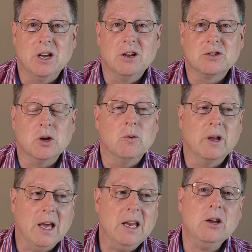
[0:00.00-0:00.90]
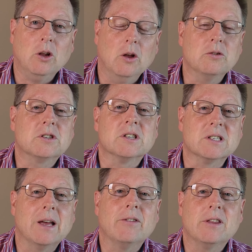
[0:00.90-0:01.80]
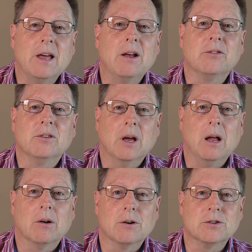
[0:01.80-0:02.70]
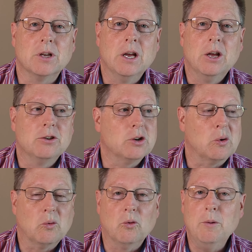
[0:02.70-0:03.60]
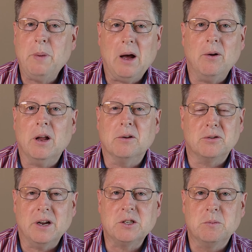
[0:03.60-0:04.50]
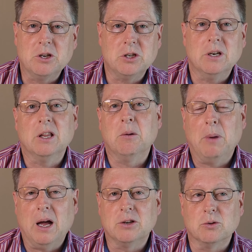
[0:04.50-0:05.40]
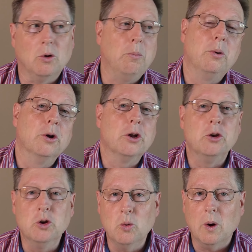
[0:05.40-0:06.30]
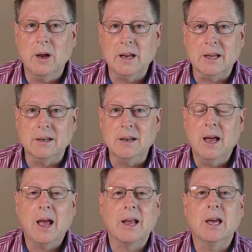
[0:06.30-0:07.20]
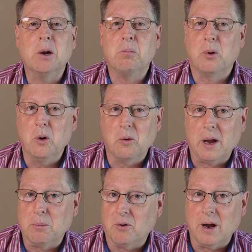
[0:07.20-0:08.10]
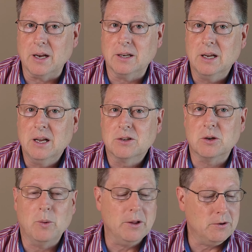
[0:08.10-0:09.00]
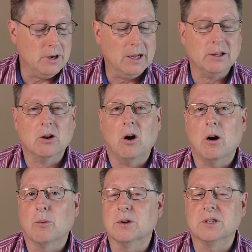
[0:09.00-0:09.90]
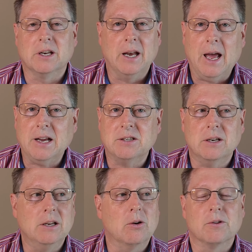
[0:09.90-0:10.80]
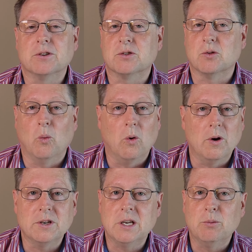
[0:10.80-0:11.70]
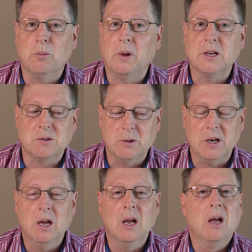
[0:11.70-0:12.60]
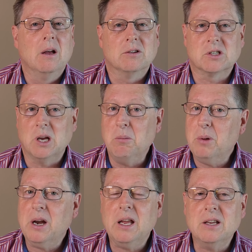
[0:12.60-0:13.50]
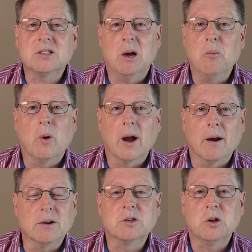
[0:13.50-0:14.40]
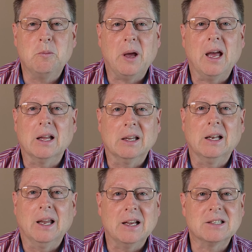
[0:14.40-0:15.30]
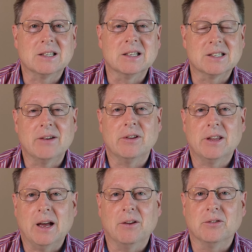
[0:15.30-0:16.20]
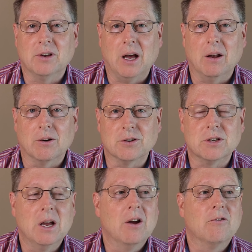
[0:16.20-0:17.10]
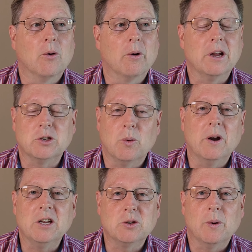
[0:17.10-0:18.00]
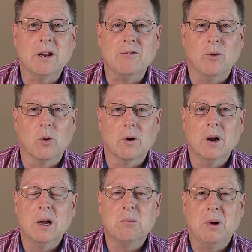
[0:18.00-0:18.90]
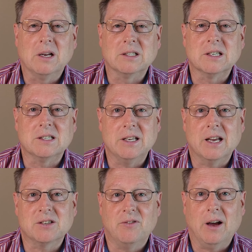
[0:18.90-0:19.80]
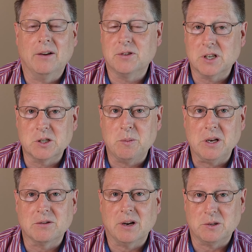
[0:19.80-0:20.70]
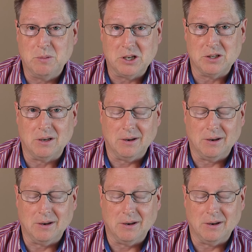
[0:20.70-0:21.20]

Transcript: So getting close to $7,000 to rip out a transmission in the module, put a new one in, and get it programmed right. So whether or not the car was in an accident or this is a warranty replacement, somebody somewhere is going to pay a little less than $7,000 for a 2024 Mazda CX-5 6-speed transmission.